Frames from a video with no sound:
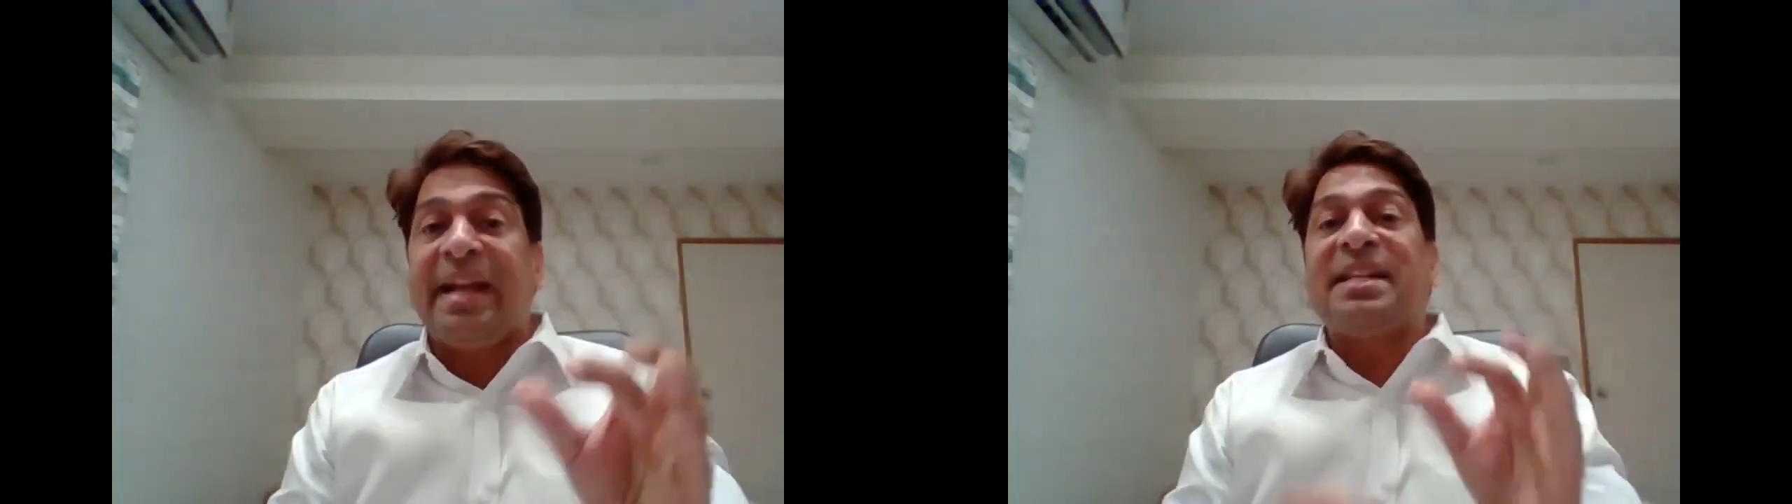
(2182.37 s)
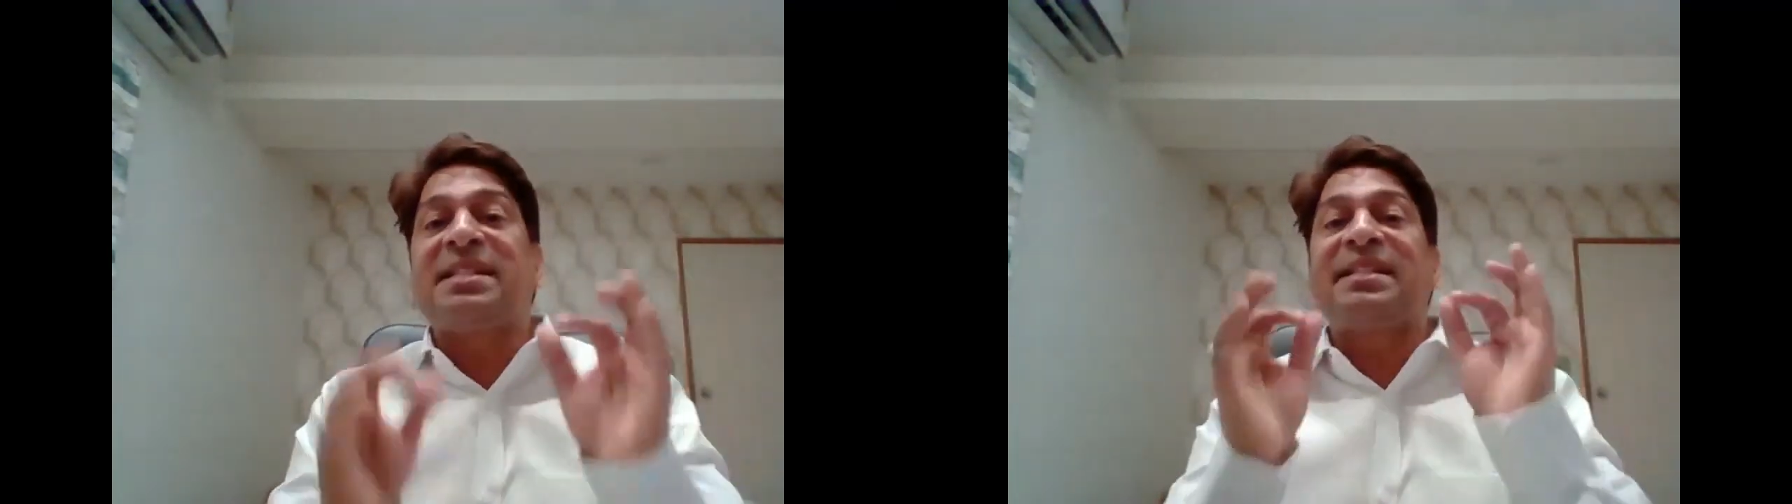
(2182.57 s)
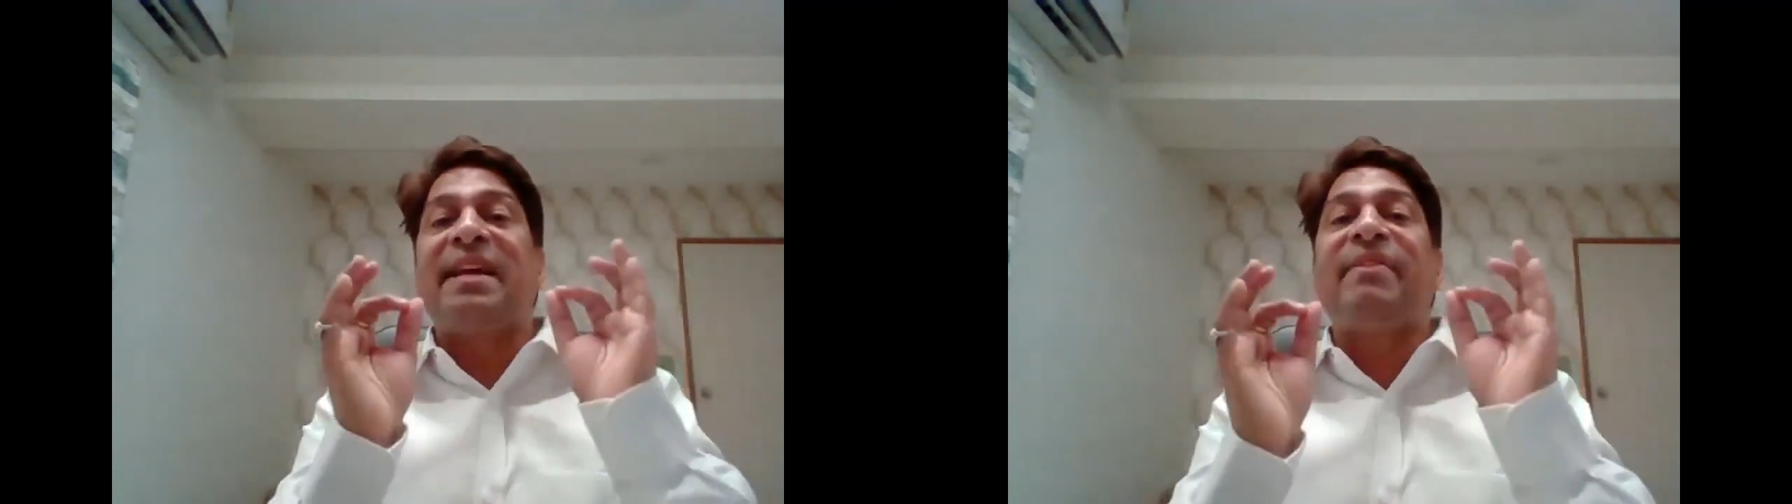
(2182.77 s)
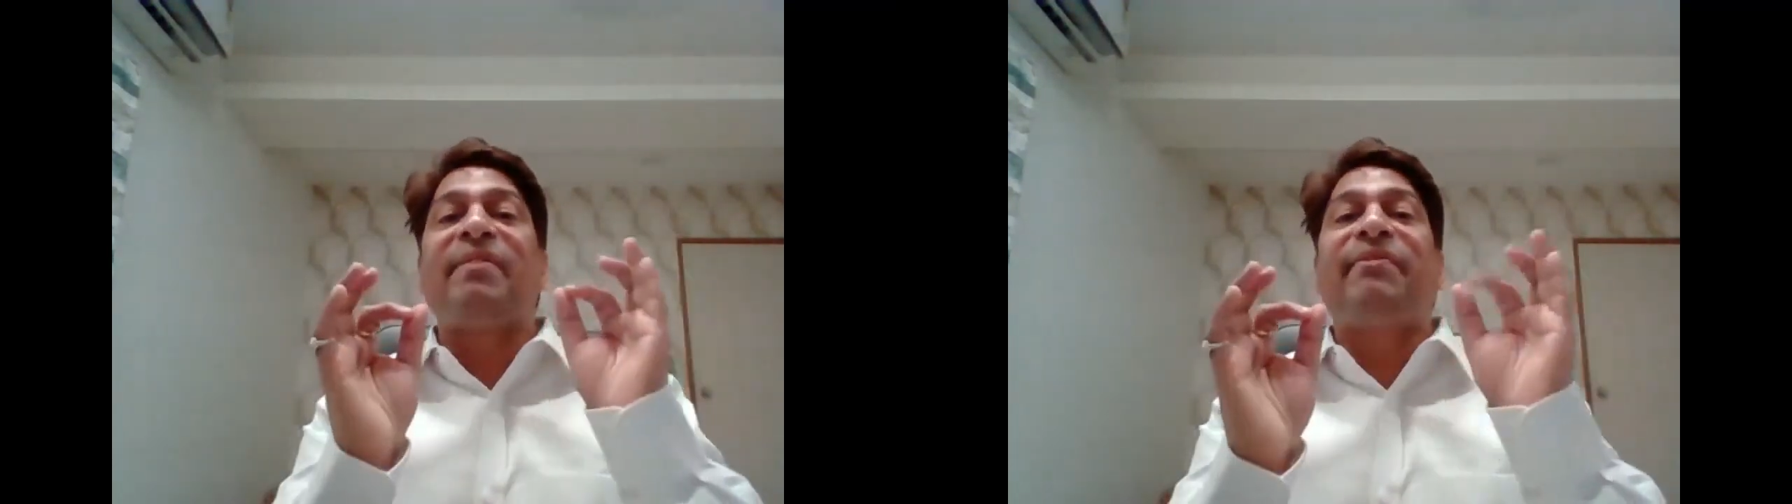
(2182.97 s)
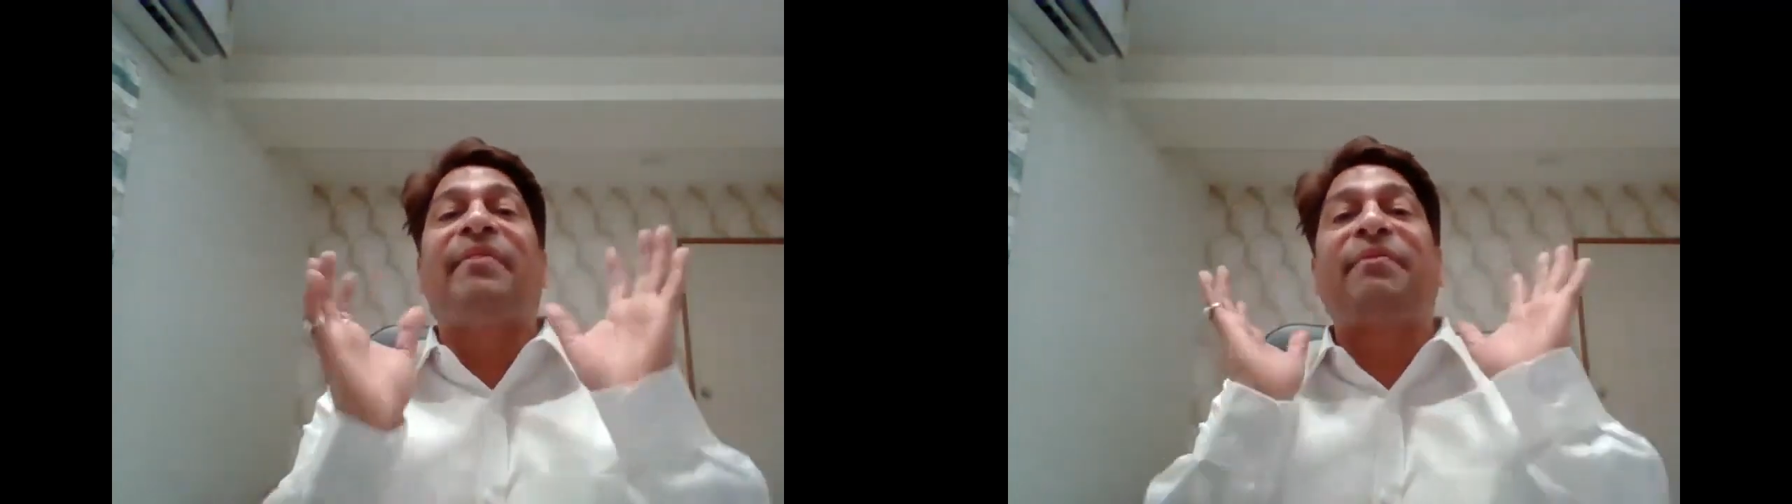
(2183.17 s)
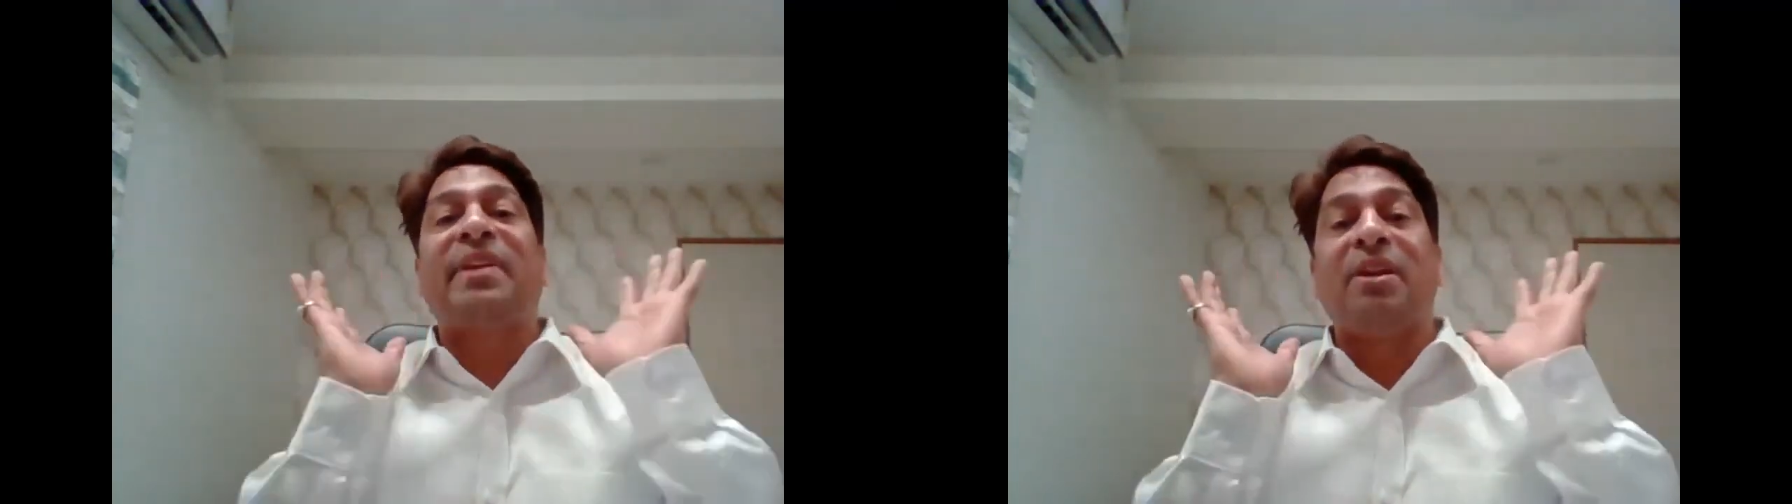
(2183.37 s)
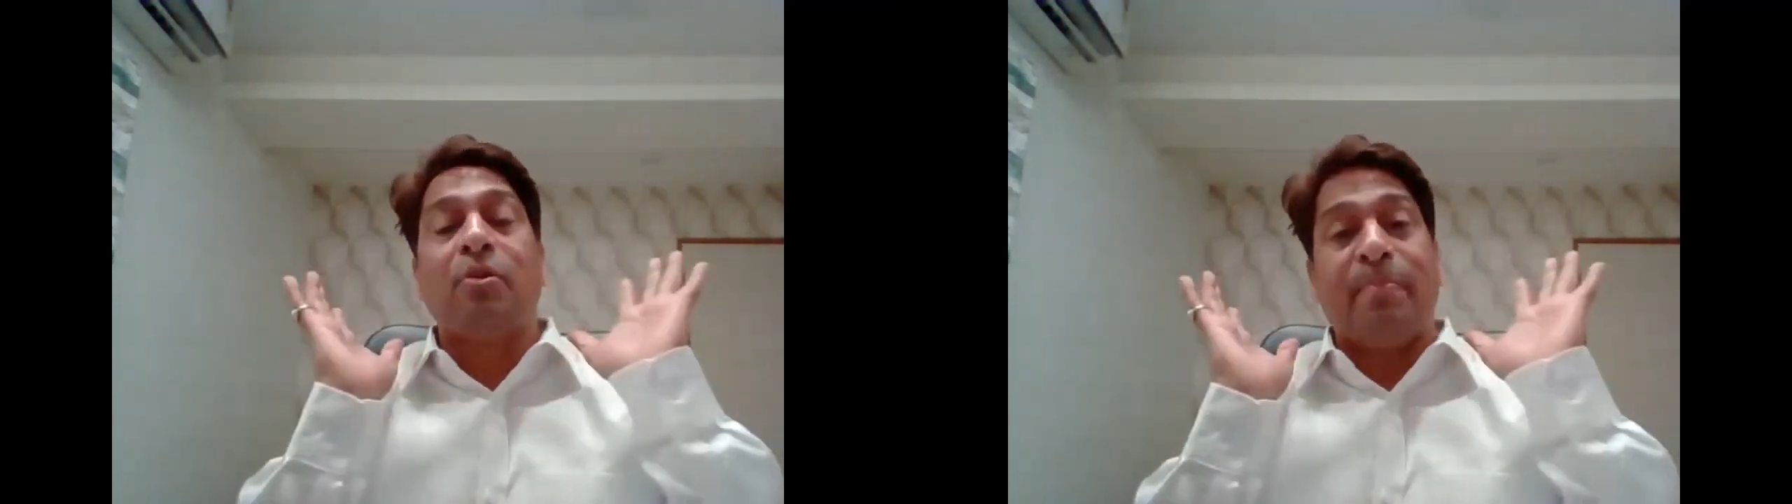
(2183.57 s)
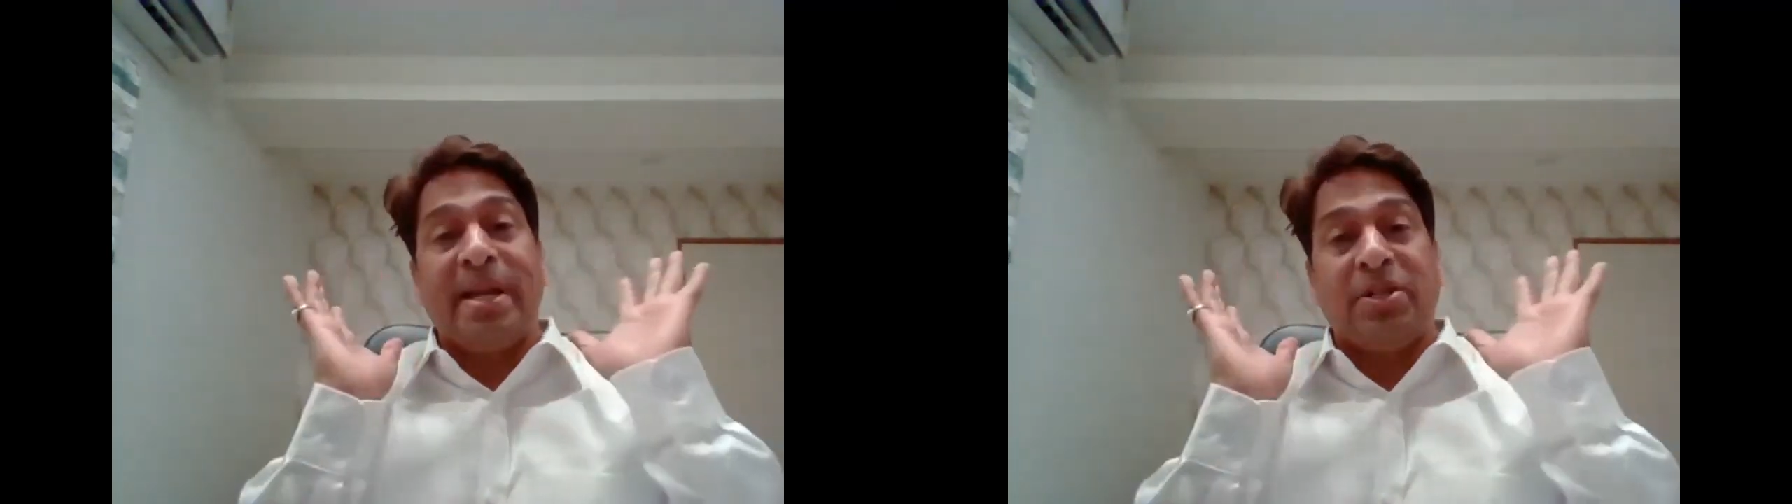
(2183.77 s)
it is
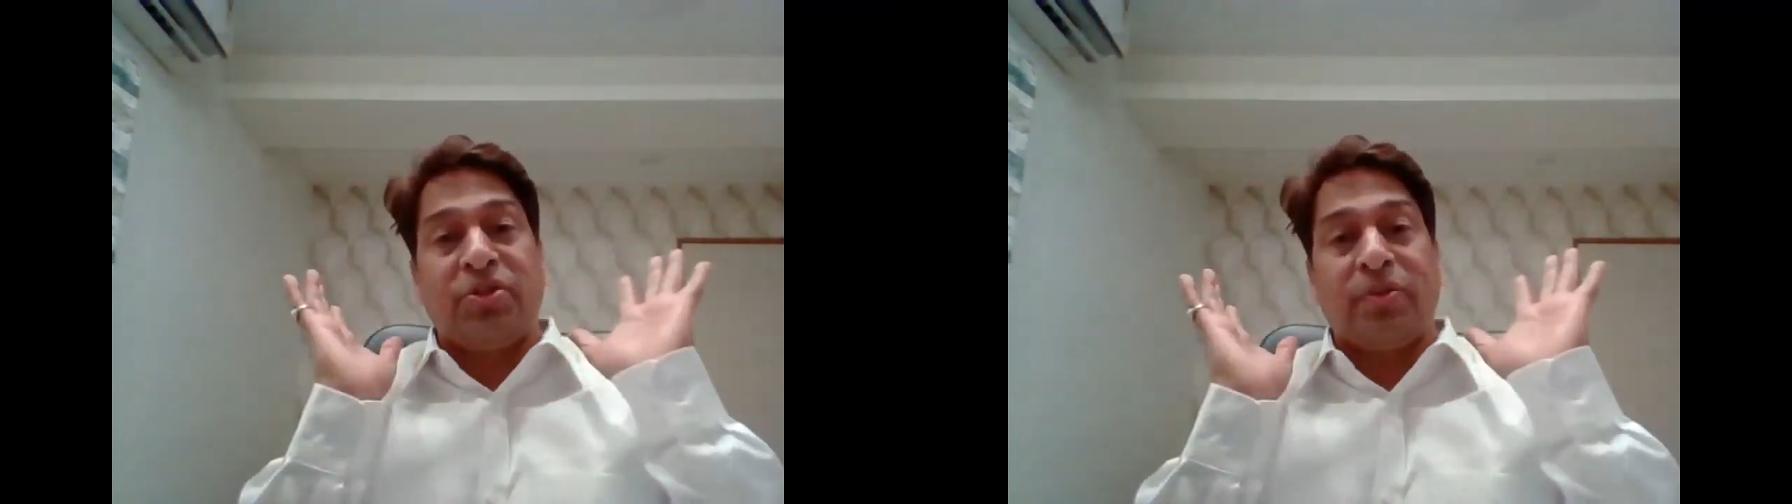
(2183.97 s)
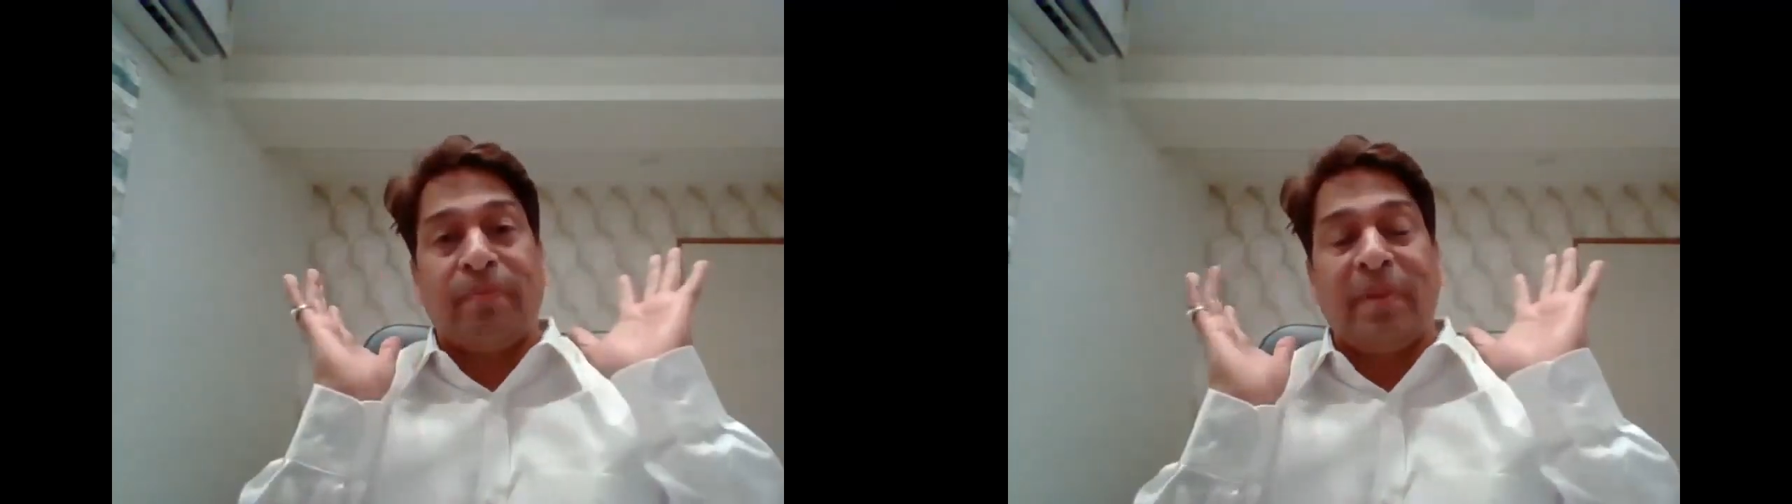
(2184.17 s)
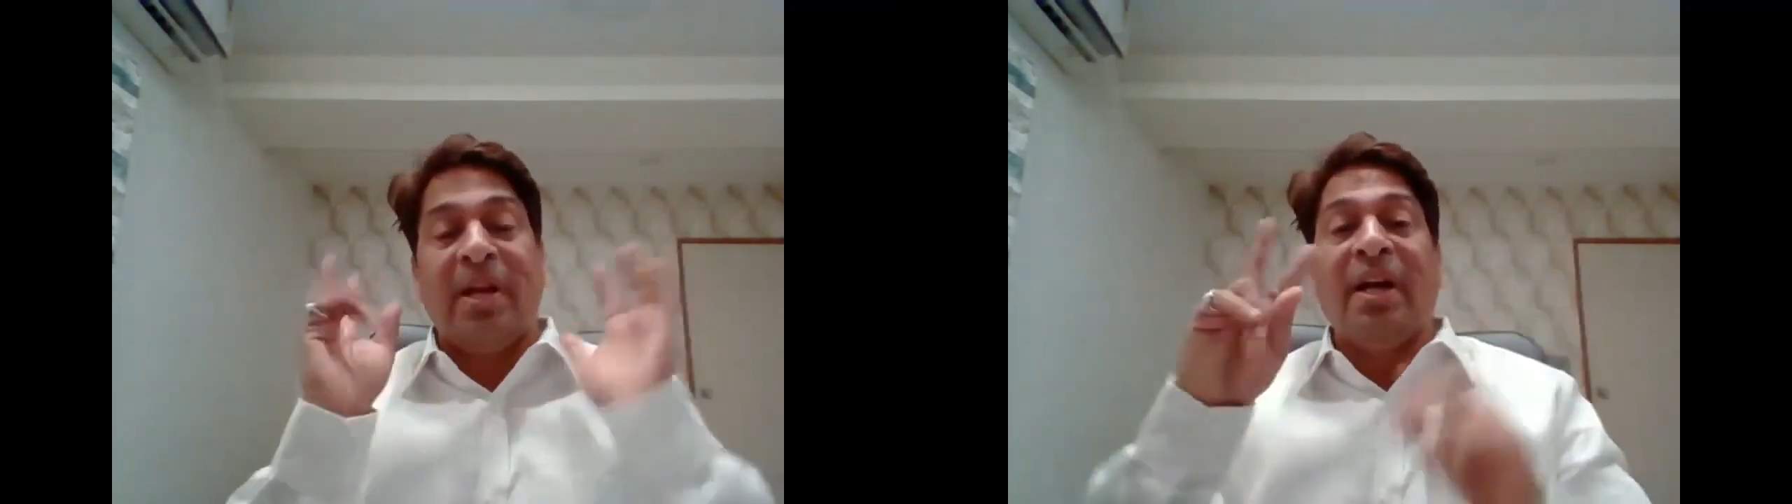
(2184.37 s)
750 rupees.